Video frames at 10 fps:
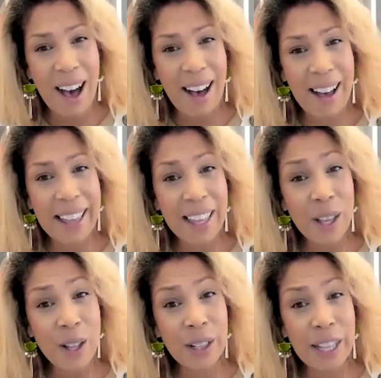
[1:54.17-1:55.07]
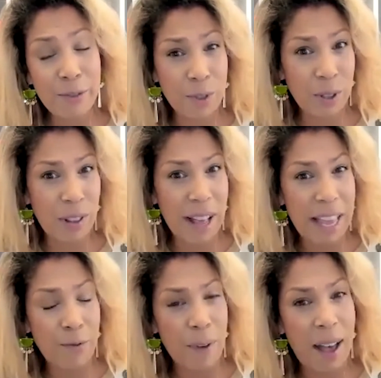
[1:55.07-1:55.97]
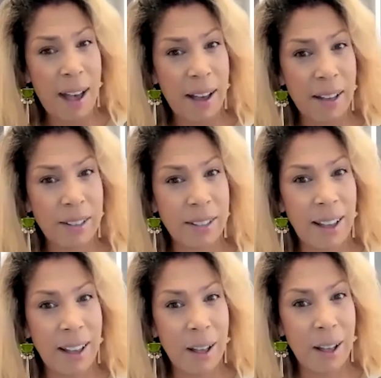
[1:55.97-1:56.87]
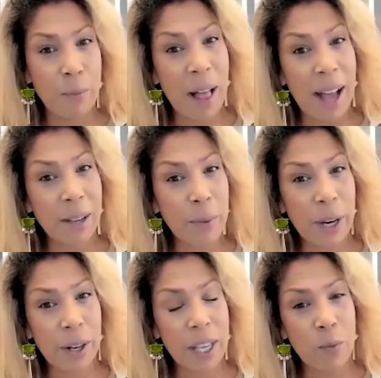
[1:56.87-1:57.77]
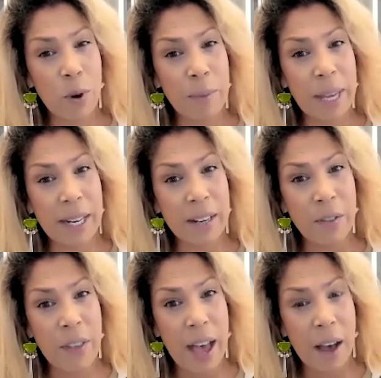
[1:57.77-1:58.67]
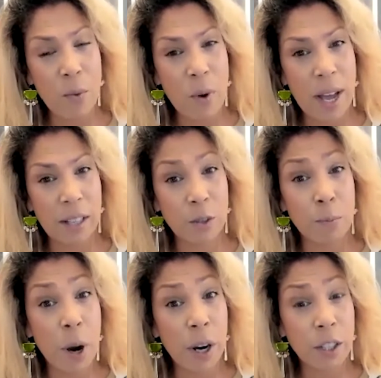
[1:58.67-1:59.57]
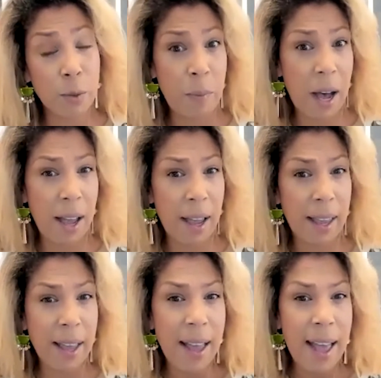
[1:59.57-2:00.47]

I lived a life as a Black American woman that was marked by